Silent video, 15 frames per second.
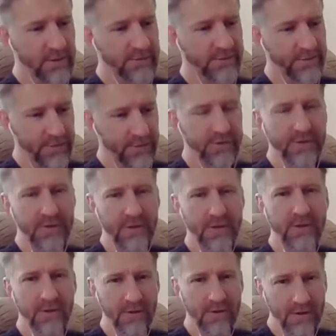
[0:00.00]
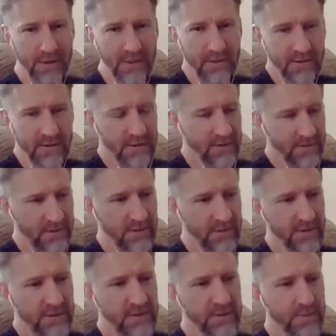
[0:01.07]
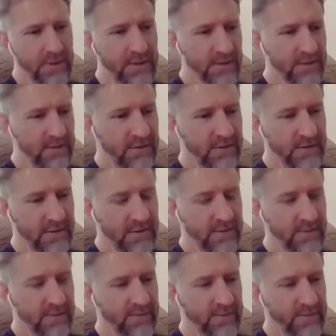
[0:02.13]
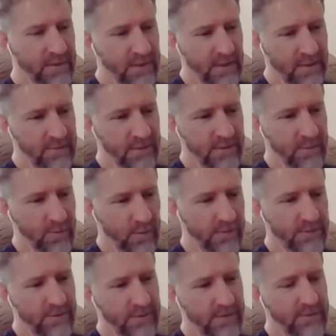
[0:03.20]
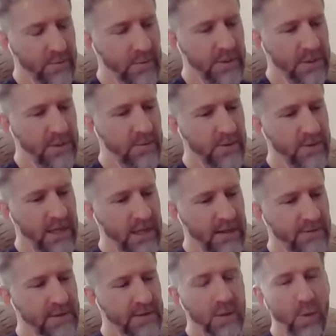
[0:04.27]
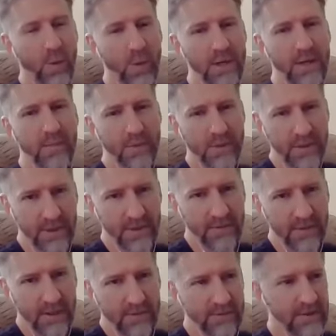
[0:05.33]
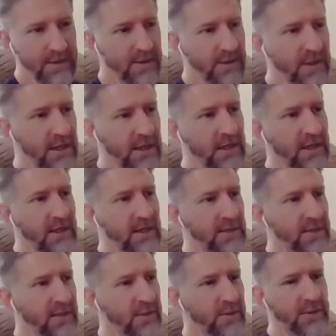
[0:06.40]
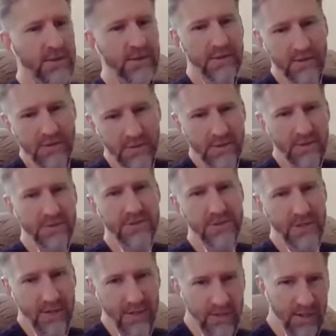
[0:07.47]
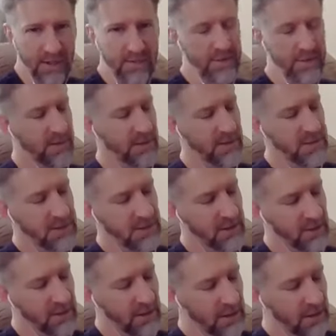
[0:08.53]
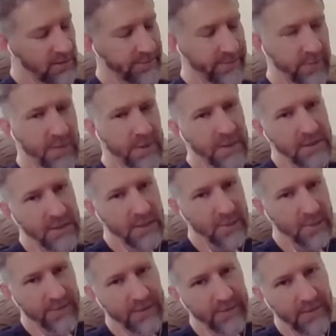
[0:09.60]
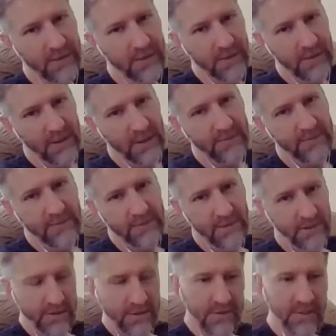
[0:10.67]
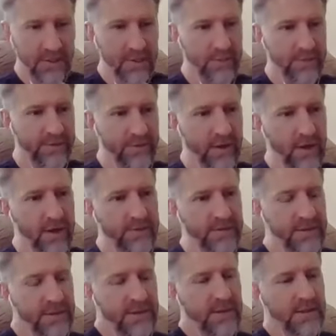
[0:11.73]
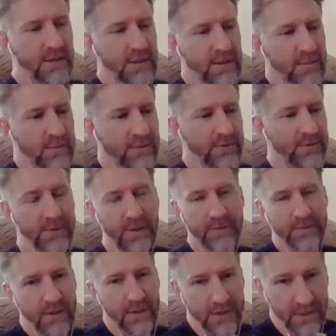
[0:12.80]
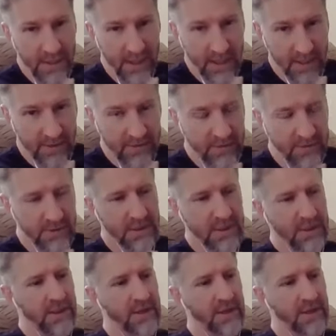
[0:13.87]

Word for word: first thing early is good because um, and that doesn't work for everybody but having a quiet place having a you know you're in your chair i'm in my chair for me it helps to have a, a good cup of coffee um, sometimes i'll light a candle